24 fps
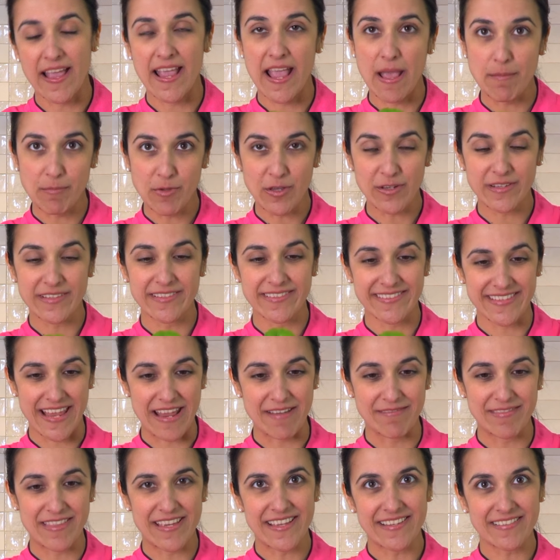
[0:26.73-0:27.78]
I am going to
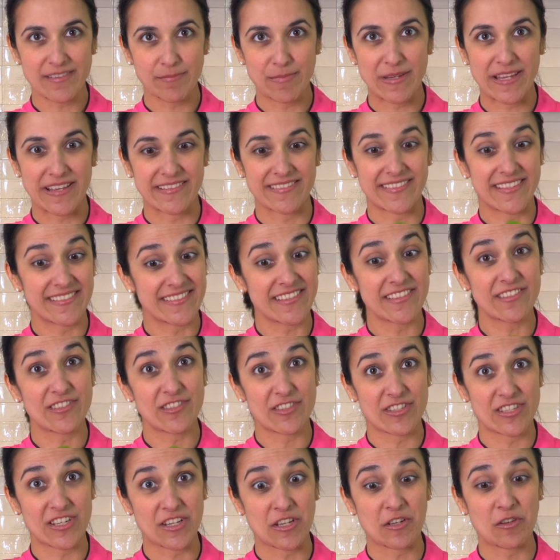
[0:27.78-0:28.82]
save this because this is
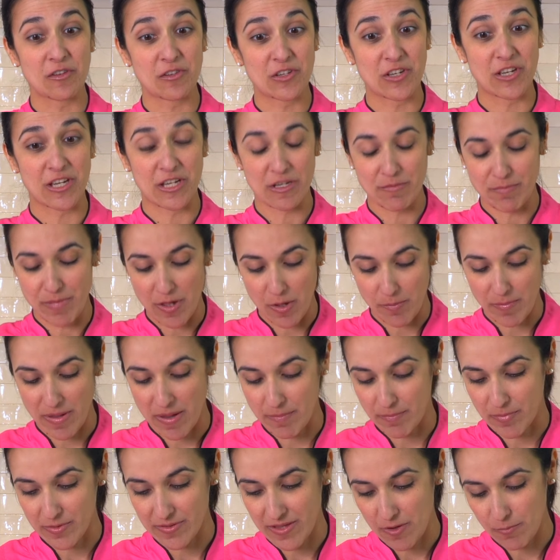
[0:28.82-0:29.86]
still good bell
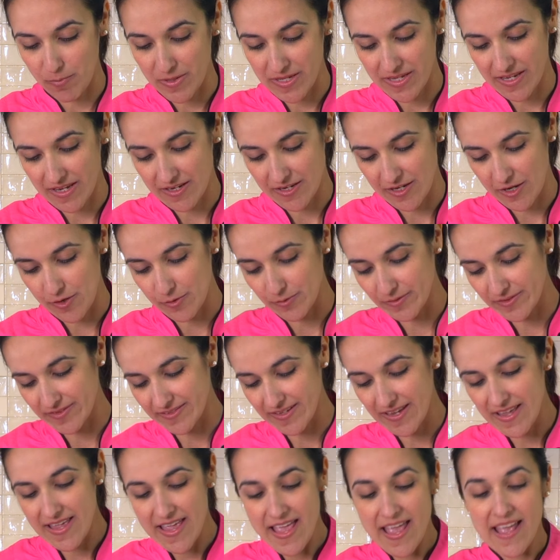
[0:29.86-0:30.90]
pepper that we can
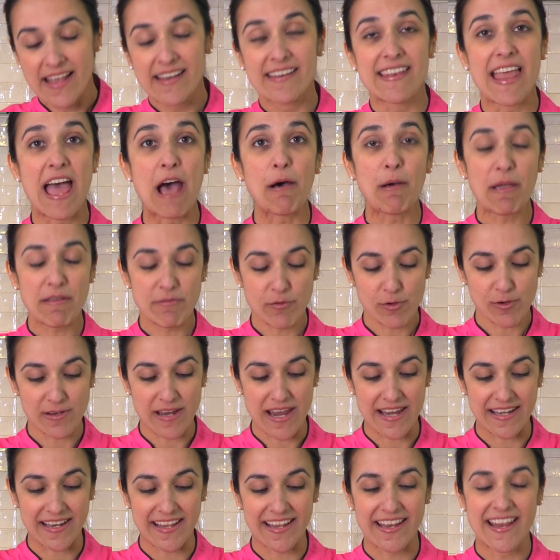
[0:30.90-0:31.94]
use. Now I've
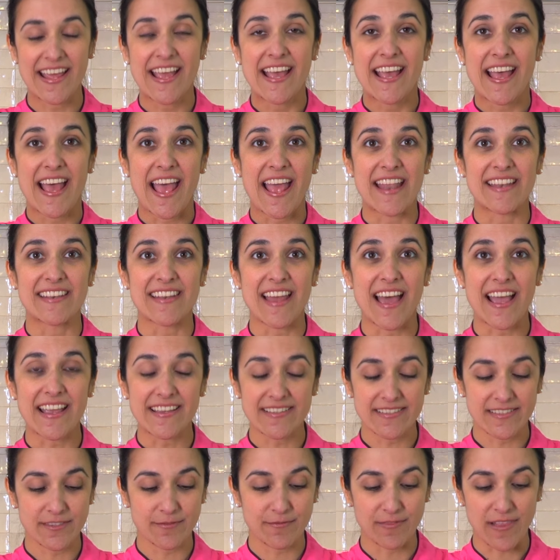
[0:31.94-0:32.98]
created a
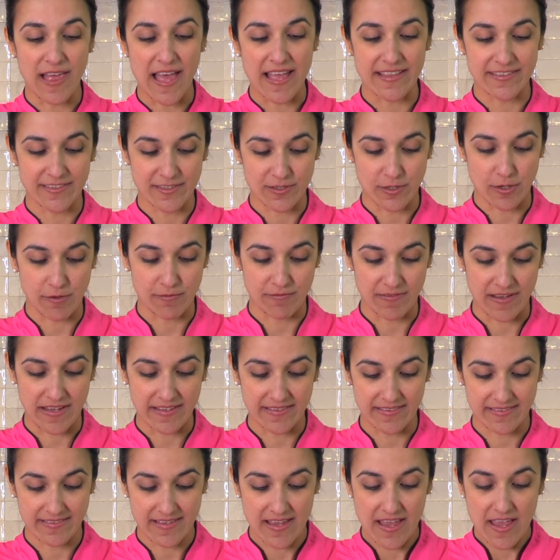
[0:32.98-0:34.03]
nice flat
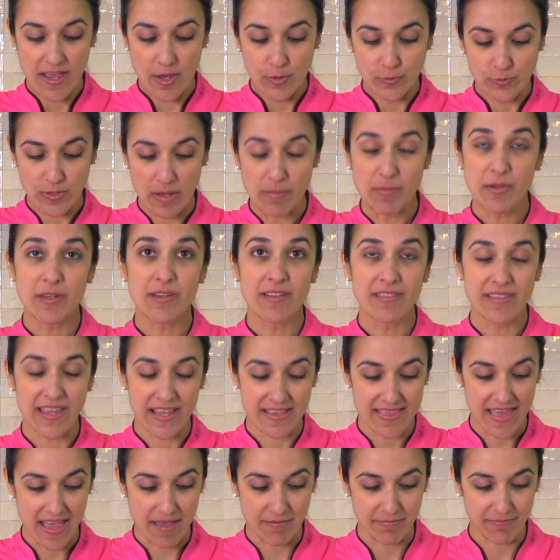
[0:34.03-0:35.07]
surface. So I'm going to
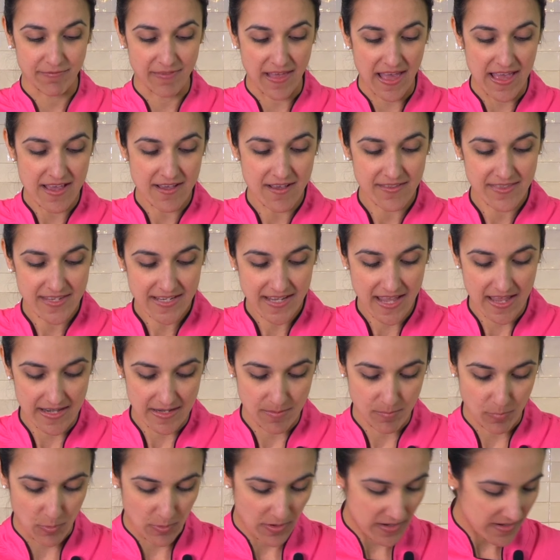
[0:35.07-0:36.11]
lay that flat on the
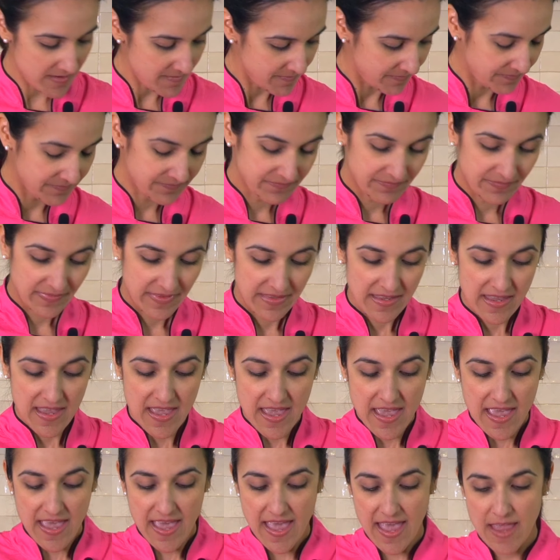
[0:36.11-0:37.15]
cutting board.
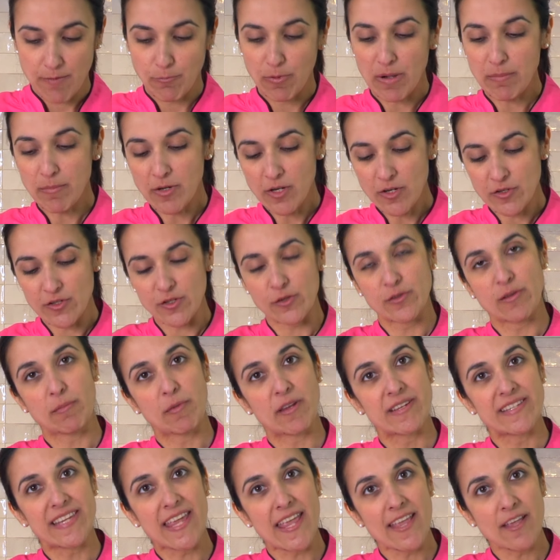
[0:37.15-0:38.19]
And what I'm going to do is I'm
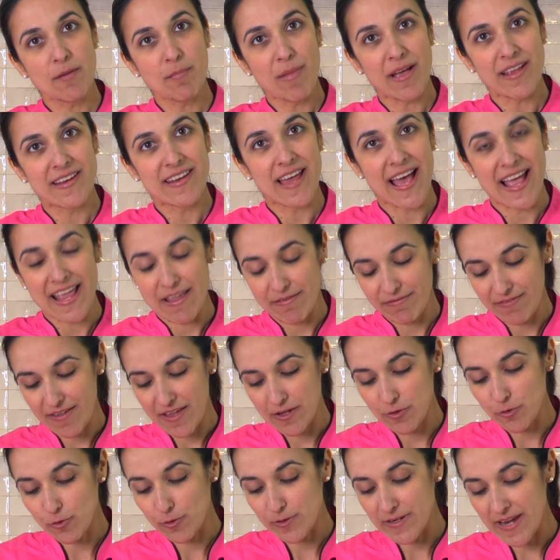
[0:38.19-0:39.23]
going to take my knife
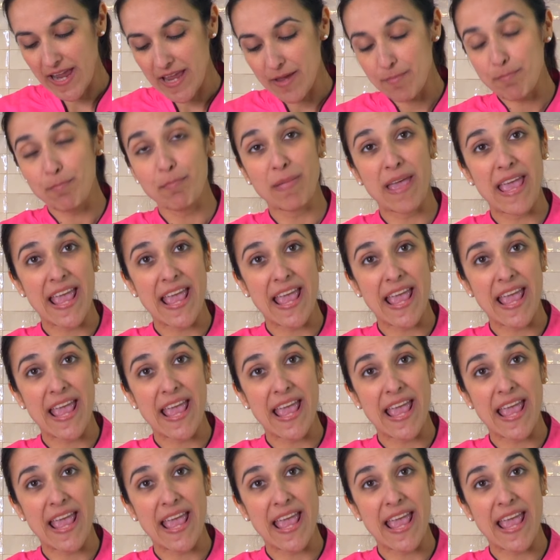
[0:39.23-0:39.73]
and create